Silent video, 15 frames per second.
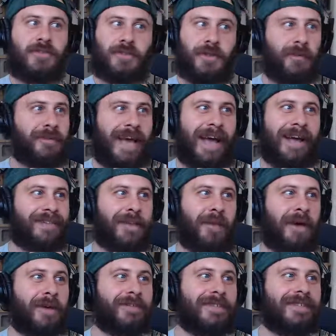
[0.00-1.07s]
Don't ask
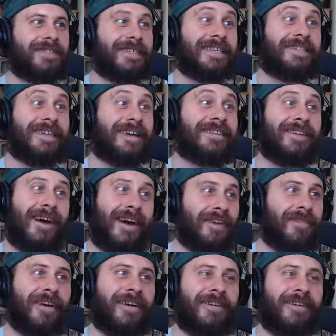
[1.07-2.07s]
about this detail either.